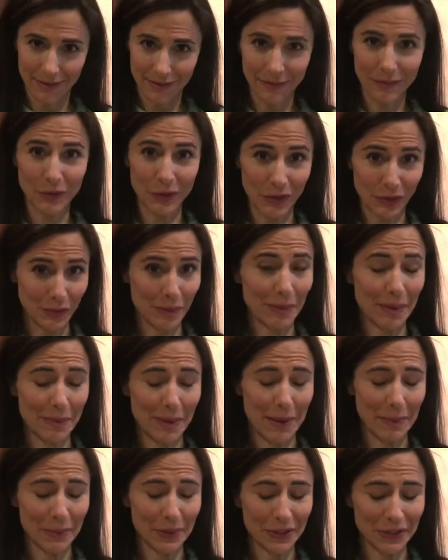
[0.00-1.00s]
which would be
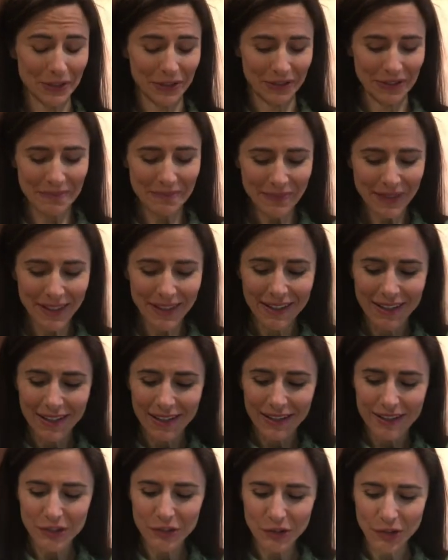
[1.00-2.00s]
maple syrup,
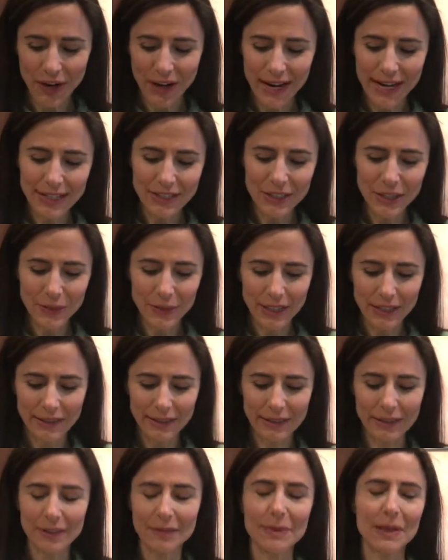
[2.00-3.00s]
try doing a
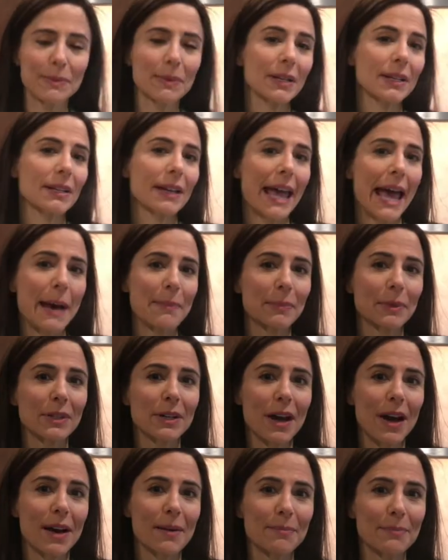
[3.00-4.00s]
little maybe apple
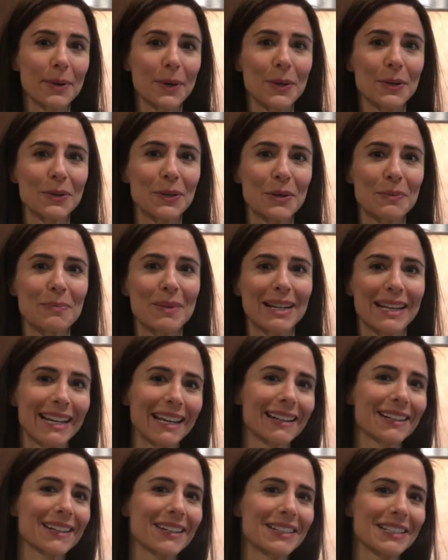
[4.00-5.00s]
compote or
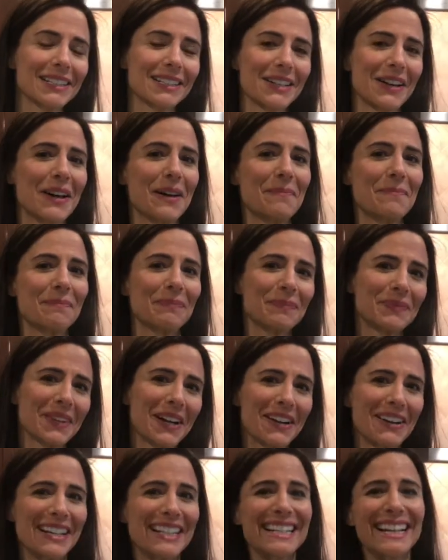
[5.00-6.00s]
banana on top. All
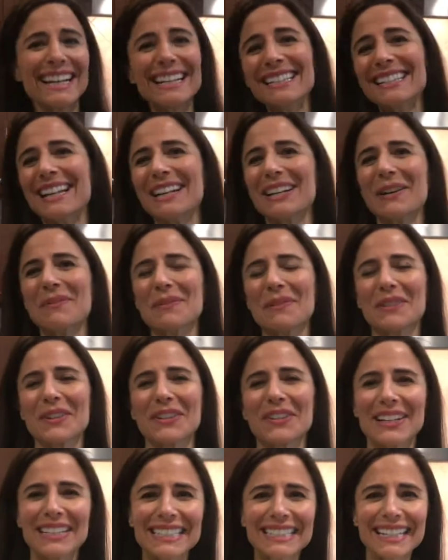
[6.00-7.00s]
right, guys, I hope you have a
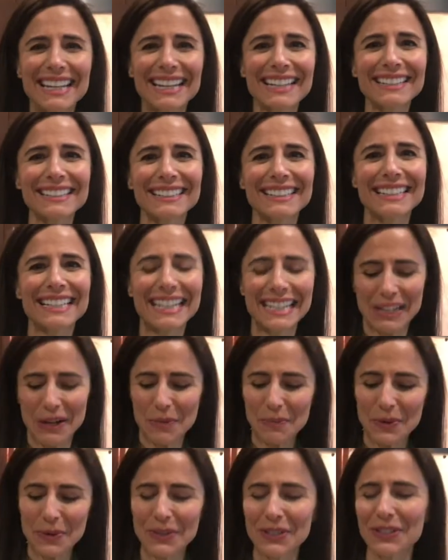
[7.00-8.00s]
great day, and I hope
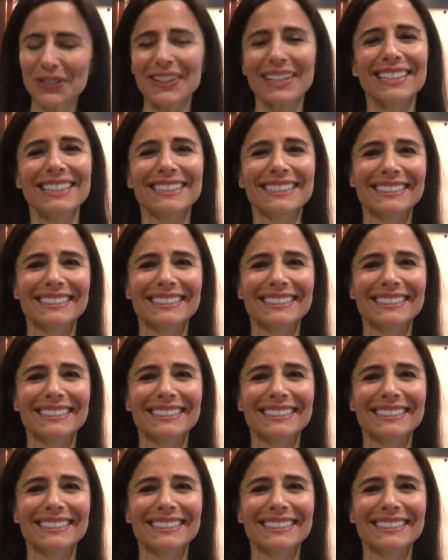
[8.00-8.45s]
you enjoy.